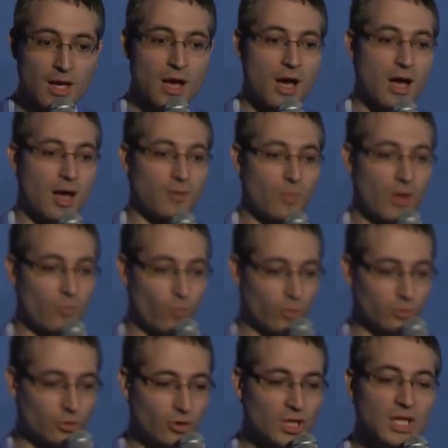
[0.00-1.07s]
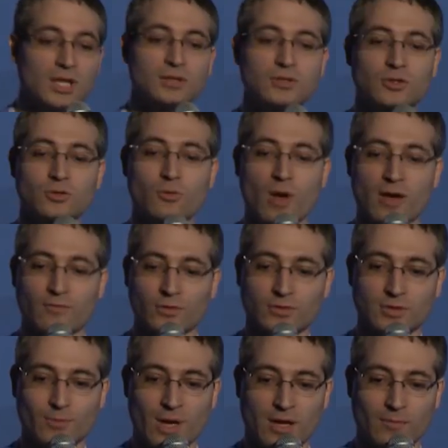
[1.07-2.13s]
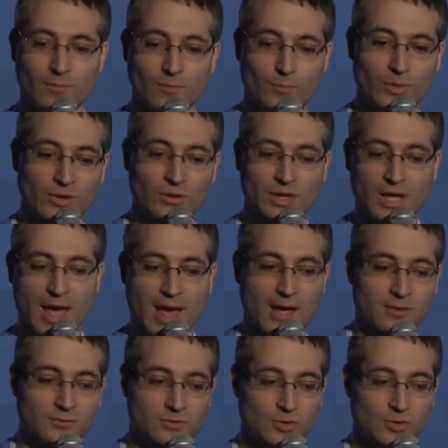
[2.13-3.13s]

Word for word: and we're looking into efforts about building out